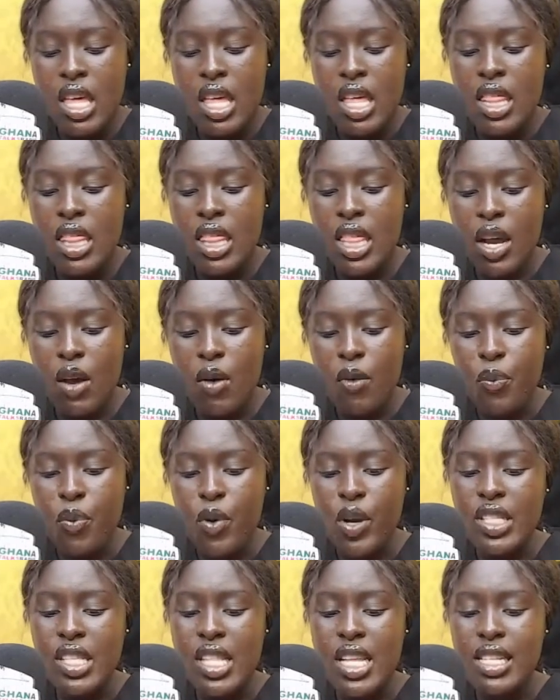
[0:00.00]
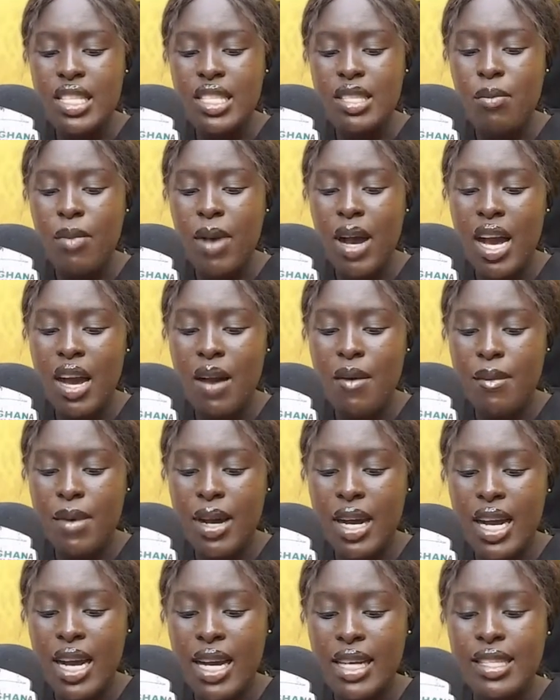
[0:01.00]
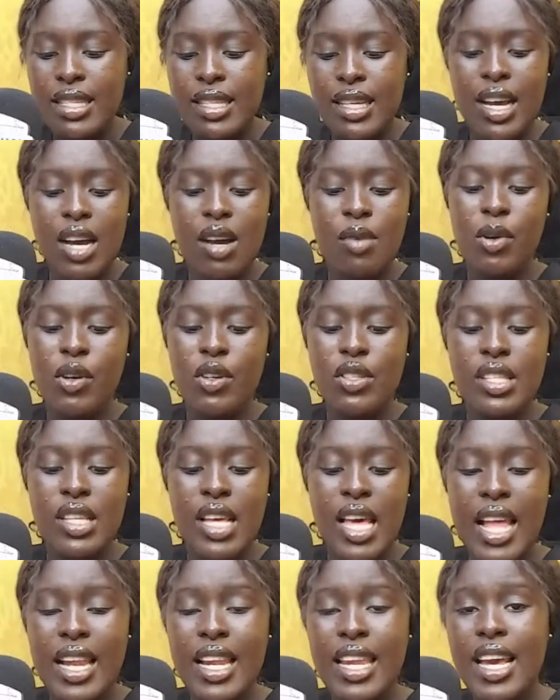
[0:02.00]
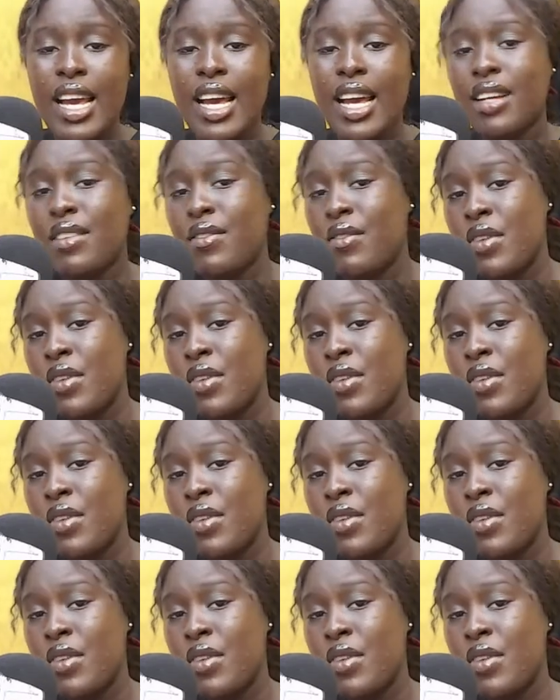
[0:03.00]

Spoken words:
Now, President Mahama has come out earlier